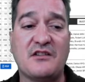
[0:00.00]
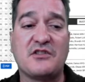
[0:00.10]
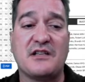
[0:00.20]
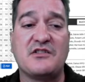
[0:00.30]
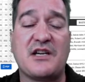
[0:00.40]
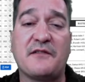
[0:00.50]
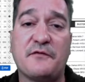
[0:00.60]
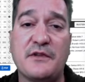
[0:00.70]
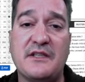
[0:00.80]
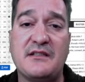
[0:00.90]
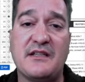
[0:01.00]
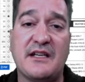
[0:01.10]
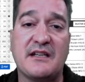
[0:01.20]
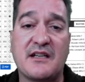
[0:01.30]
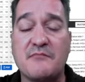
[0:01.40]
Alshon
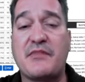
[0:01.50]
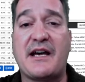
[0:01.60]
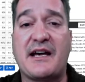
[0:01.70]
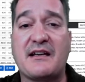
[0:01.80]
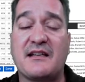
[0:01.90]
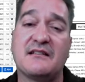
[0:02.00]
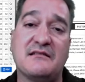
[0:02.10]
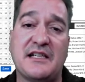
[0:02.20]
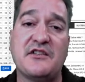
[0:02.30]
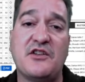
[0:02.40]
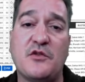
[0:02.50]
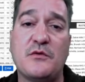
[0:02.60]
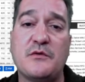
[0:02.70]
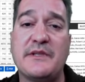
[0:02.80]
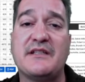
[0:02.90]
Jeffries, and come back and let you
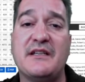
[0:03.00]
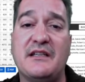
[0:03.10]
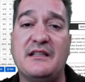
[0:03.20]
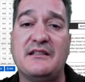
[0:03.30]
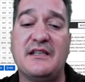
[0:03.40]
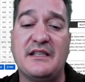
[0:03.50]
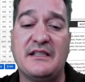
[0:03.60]
know what we did